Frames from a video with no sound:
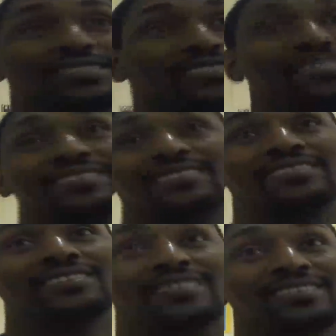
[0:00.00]
I, I didn't mean to
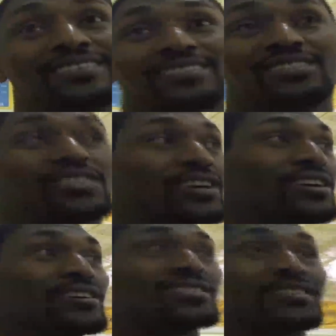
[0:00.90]
be disrespectful.
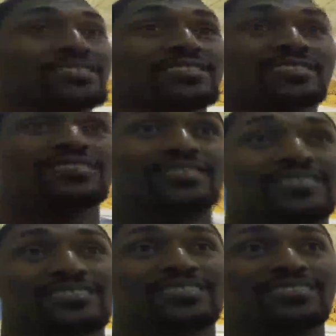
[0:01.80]
Stars.
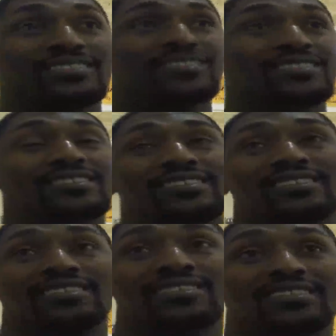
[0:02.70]
the other
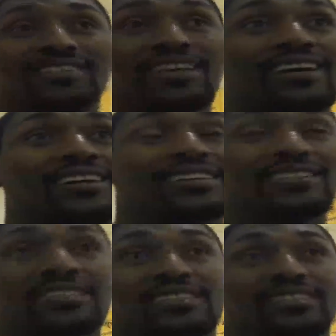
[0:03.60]
stars. Yeah. yeah.